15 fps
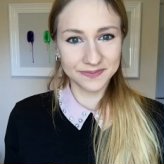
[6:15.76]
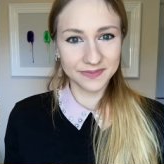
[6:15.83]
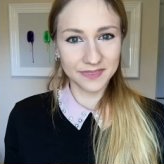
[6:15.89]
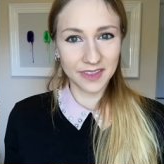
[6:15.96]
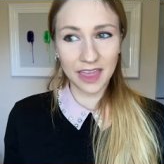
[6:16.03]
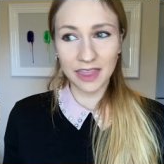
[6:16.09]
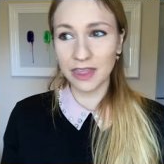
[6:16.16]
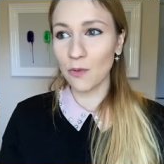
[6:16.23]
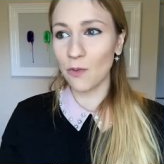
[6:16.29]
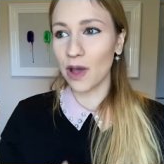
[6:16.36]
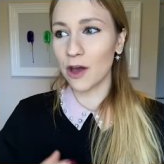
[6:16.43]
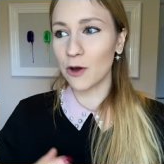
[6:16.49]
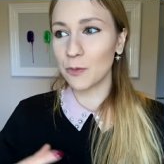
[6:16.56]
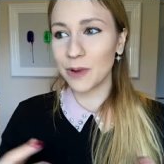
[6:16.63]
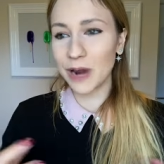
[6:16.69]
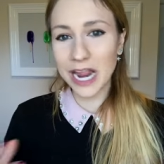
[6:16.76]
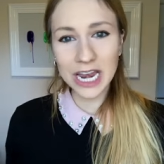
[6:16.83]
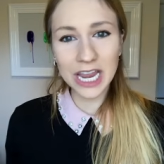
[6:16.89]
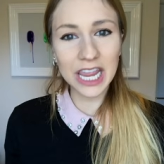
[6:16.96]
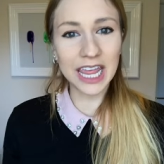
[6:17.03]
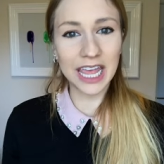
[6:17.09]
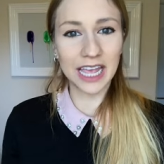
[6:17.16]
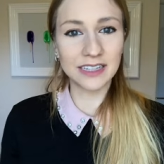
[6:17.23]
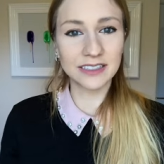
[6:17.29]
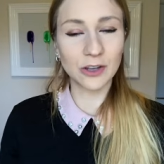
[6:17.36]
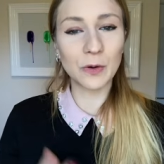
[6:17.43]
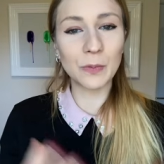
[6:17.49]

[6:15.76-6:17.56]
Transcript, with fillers: and the way our brain thinks our